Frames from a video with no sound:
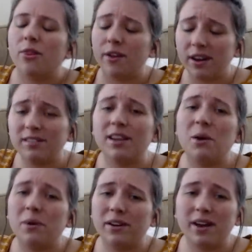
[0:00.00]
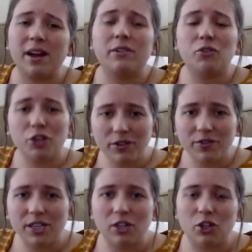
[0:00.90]
The next thing I wanted to kind of
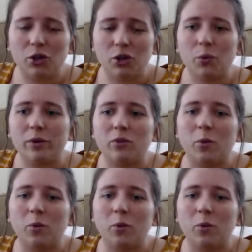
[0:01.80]
shift into was